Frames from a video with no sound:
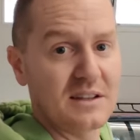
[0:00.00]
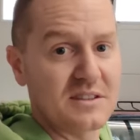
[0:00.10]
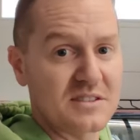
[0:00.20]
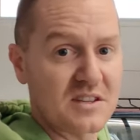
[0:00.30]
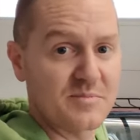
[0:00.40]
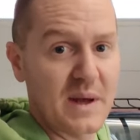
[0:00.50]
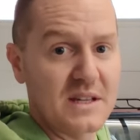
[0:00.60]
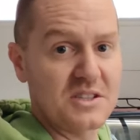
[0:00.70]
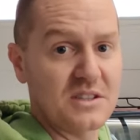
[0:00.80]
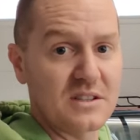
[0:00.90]
like the
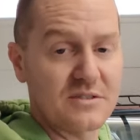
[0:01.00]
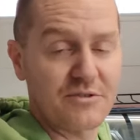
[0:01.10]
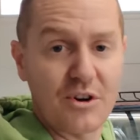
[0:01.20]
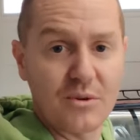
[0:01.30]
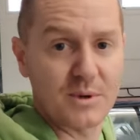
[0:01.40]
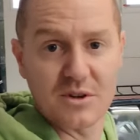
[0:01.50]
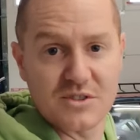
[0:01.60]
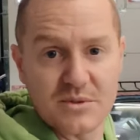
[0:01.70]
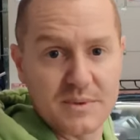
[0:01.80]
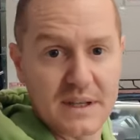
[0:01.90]
suspension is
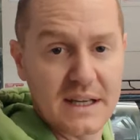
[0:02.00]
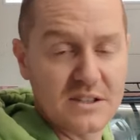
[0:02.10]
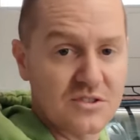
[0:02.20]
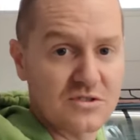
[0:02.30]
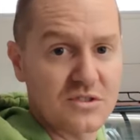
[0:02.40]
firmer or something. It's